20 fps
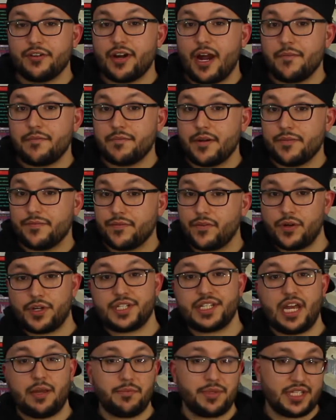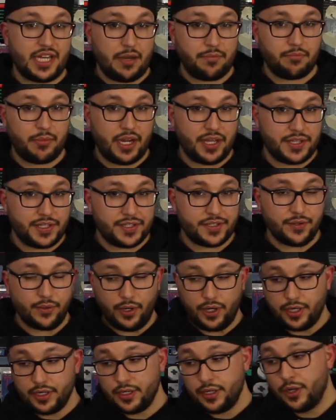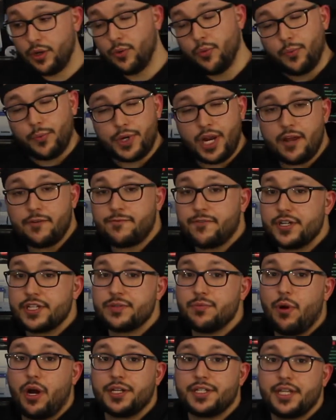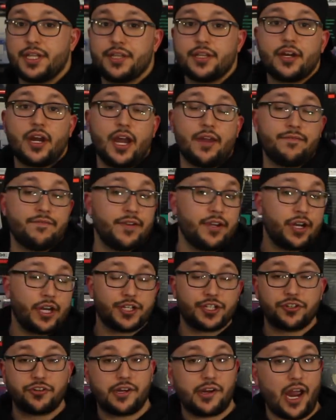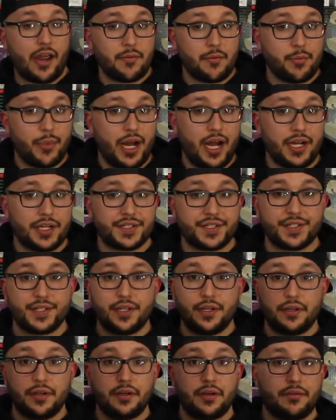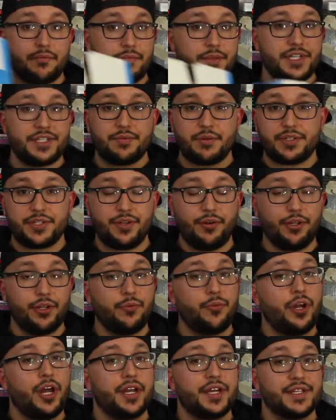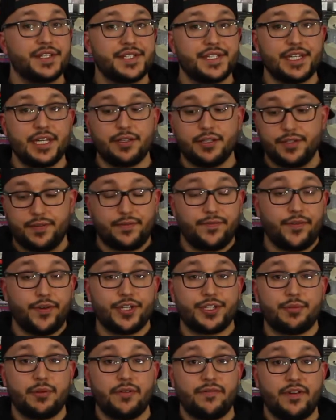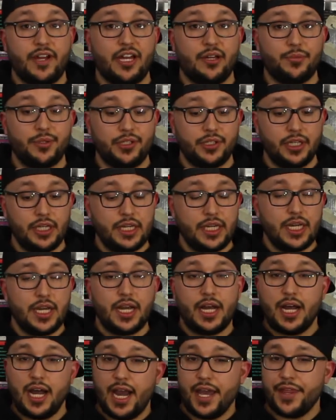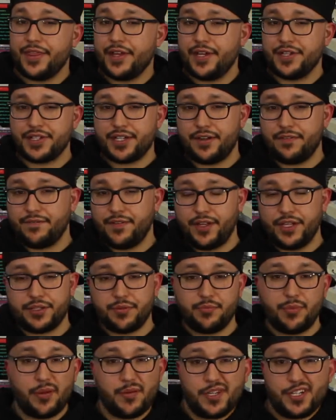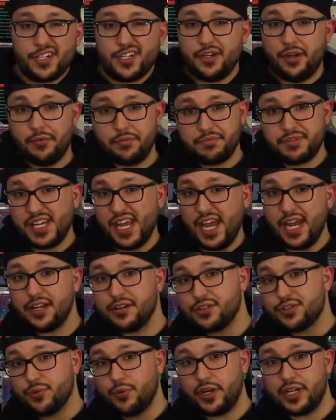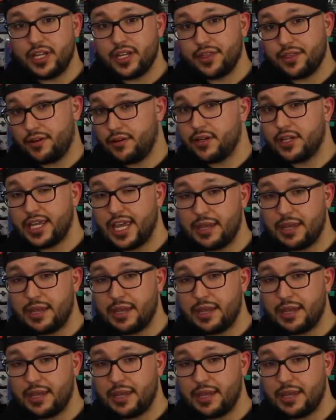grabbed for my first time stopping by the store. When I first walked in there, I figured I should grab a box. This was the only one I could see and it was the first one available. I thought I was going to fill this with maybe 10, 20, 30